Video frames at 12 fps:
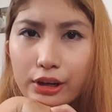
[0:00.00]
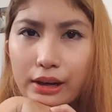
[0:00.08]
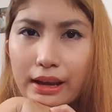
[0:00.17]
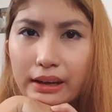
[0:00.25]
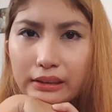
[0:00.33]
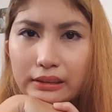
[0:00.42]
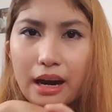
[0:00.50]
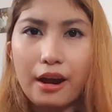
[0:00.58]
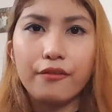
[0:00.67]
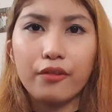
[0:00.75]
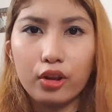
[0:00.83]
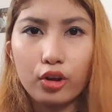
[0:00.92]
like
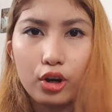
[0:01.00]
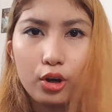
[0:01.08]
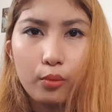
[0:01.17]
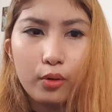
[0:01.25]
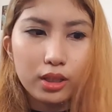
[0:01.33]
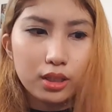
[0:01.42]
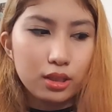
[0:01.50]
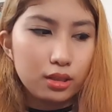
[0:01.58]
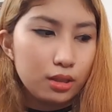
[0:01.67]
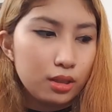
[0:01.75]
travel or what's